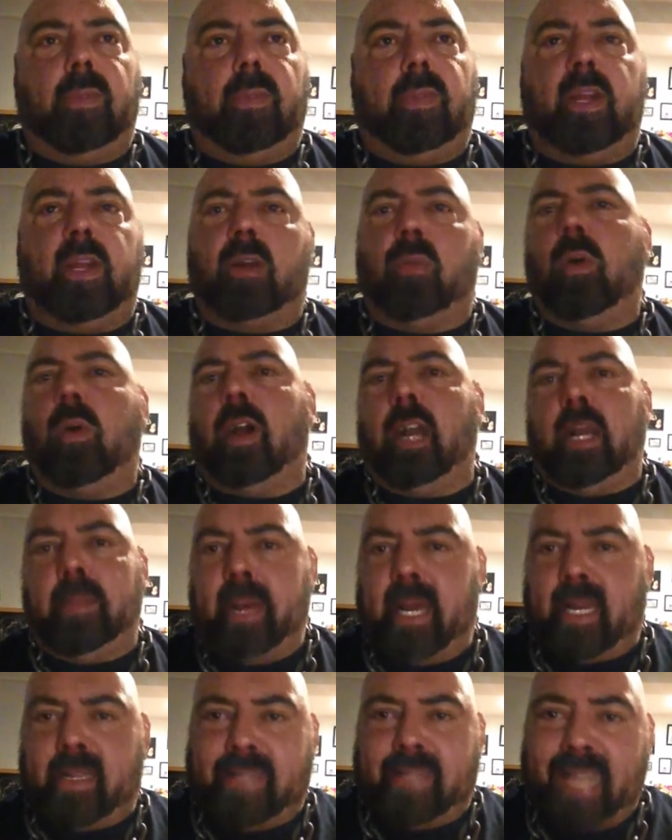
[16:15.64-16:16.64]
They're worried
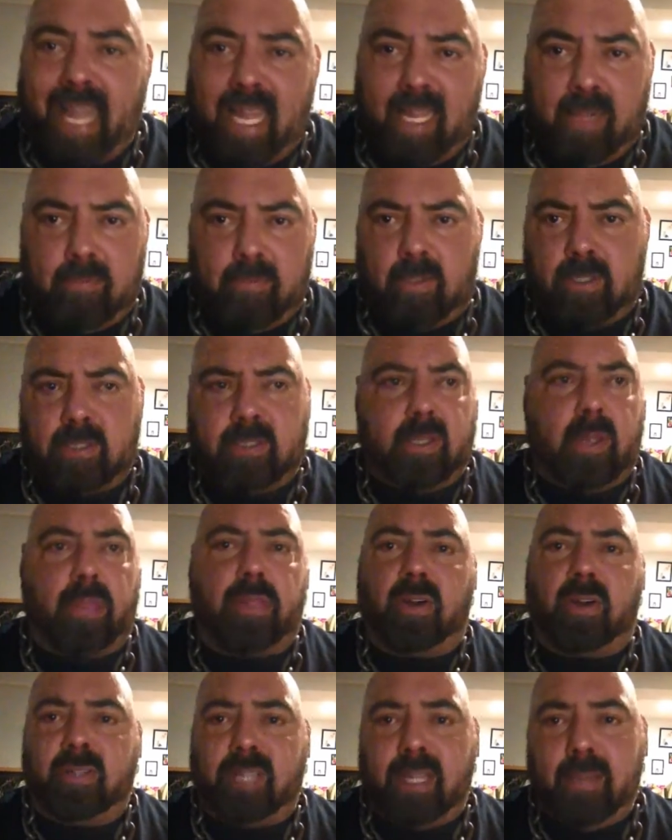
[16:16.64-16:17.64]
about a 10 versus a
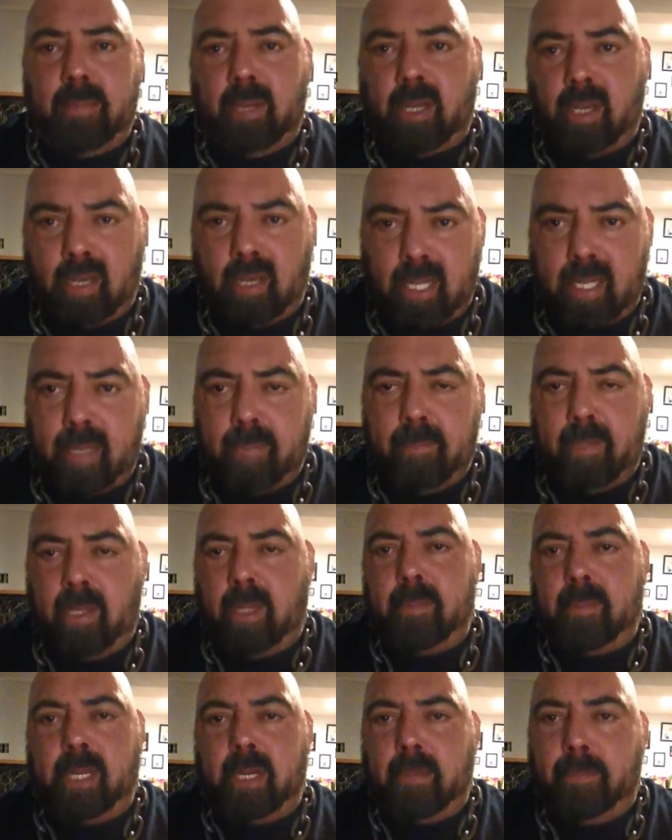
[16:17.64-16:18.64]
13
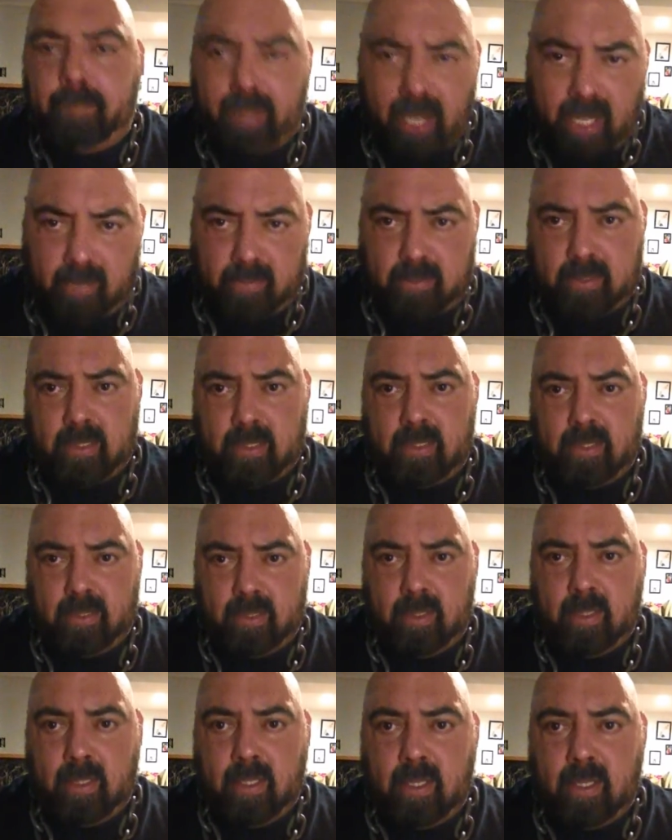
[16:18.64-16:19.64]
millimeter belt.
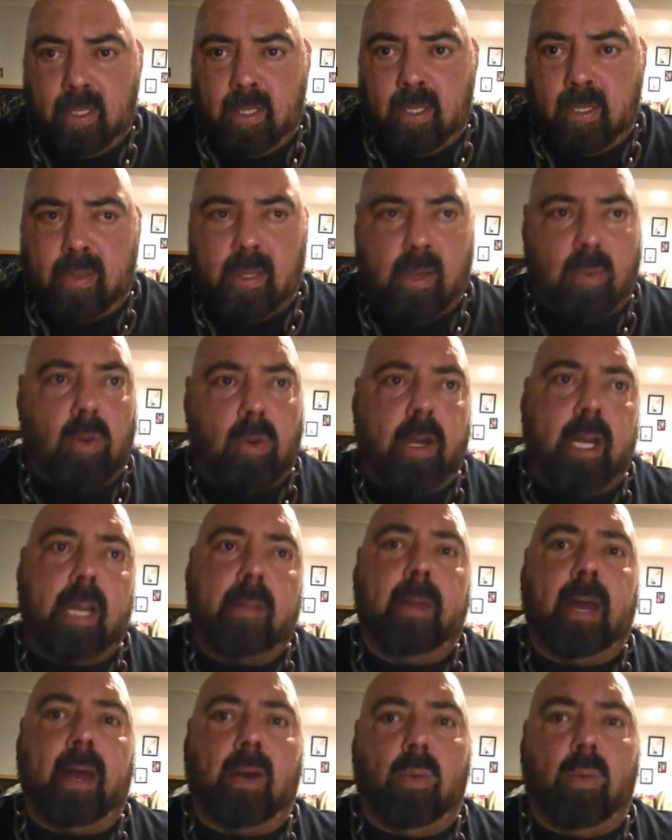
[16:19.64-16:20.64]
They're worried
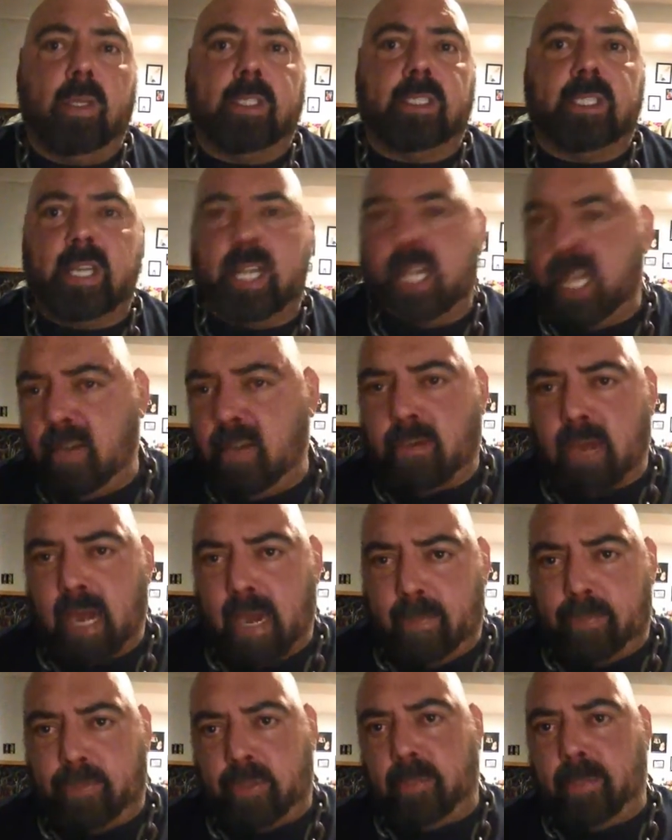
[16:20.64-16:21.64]
about which knee
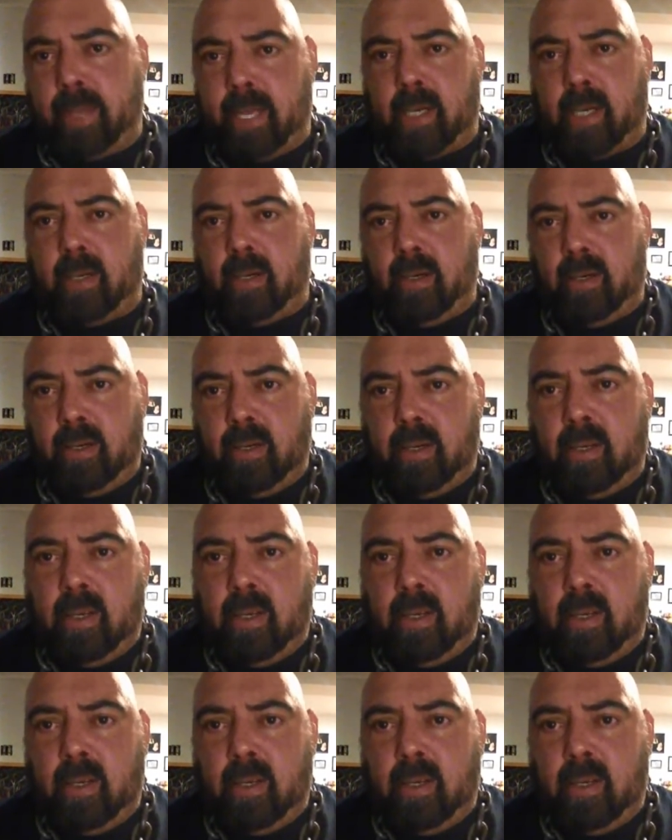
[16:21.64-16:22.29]
wraps are better.